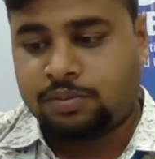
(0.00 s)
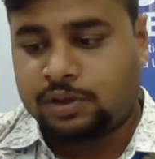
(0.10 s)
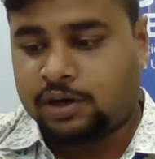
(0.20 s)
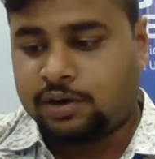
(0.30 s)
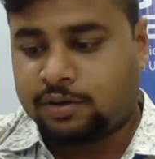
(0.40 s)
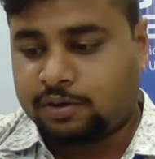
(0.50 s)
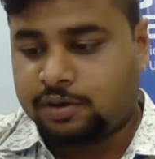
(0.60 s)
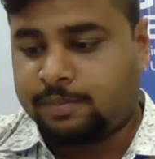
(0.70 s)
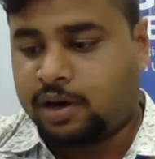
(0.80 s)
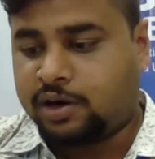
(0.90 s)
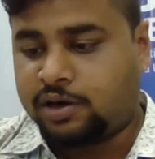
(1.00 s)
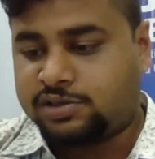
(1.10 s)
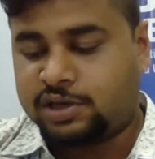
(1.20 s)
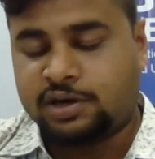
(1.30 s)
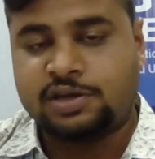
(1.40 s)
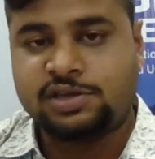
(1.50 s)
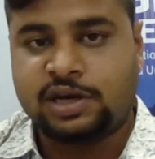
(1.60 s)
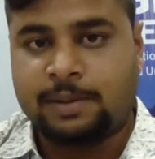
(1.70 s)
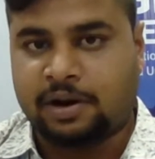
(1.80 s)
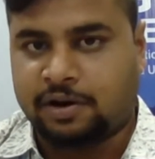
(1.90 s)
Their demand is
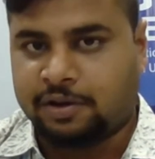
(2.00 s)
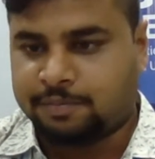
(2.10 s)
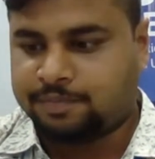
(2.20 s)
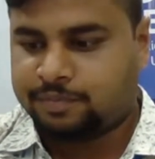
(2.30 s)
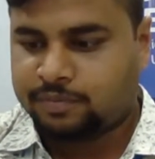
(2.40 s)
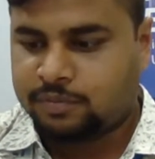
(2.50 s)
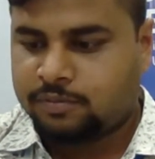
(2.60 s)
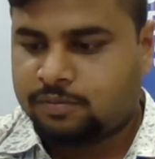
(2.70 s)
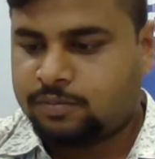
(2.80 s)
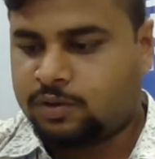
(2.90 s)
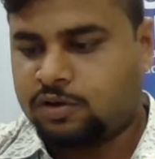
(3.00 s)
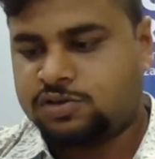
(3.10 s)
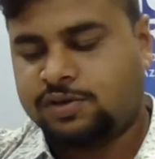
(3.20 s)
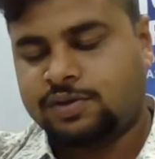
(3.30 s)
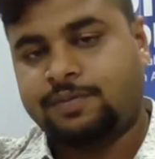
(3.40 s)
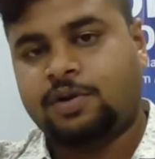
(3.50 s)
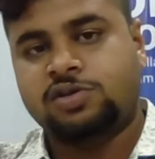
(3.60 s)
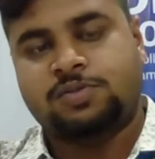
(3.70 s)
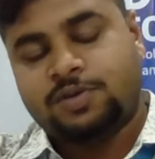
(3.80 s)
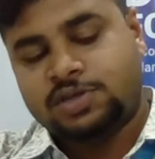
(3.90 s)
increasing day by day because of the
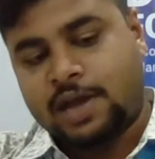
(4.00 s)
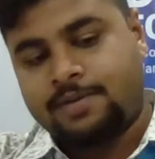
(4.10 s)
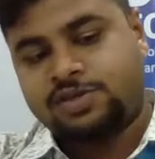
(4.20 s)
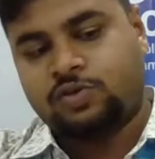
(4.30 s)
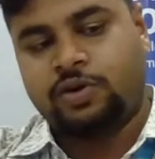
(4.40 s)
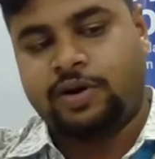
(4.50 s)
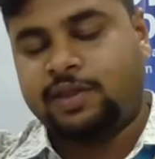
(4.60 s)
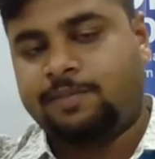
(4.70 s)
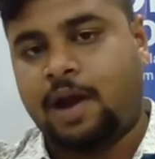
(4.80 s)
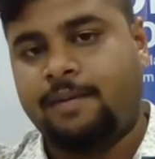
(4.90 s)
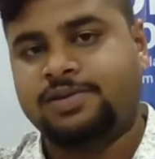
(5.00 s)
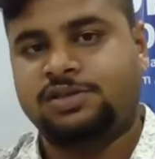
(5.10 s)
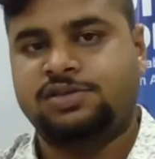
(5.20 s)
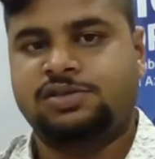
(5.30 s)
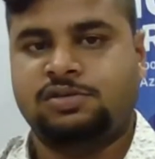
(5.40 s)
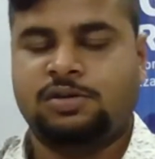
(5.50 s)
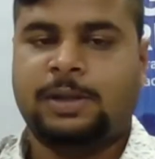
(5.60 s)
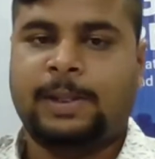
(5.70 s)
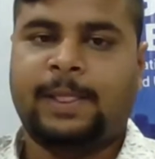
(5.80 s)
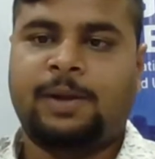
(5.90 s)
cybersecurity and the privacies.
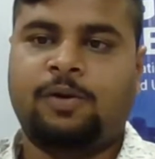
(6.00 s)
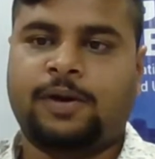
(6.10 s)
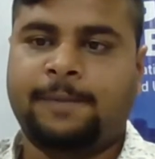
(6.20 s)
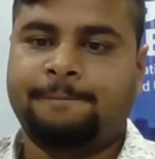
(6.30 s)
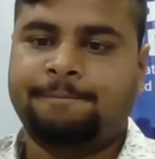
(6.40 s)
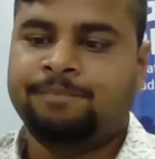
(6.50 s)
Okay,